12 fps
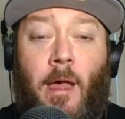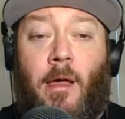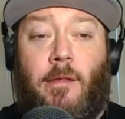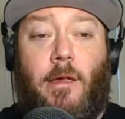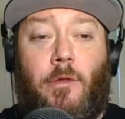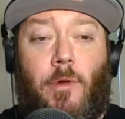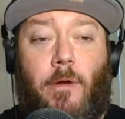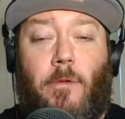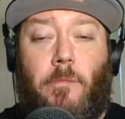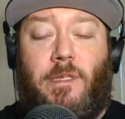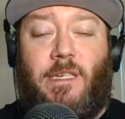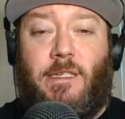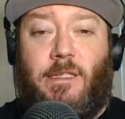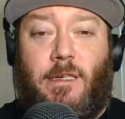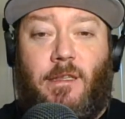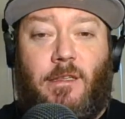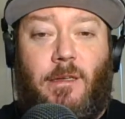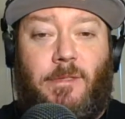another one over Batista in
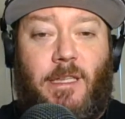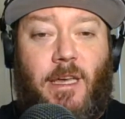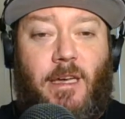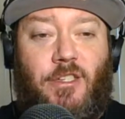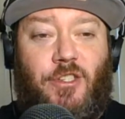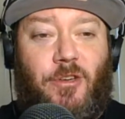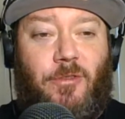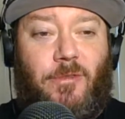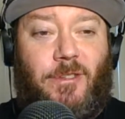the clips that they had shown.